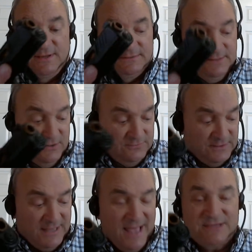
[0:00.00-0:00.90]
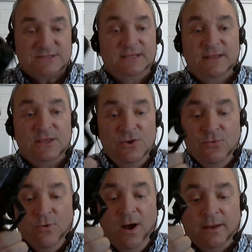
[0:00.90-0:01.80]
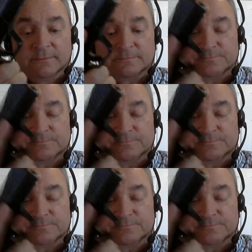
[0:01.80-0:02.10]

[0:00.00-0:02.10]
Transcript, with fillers: You know, the last thing that you want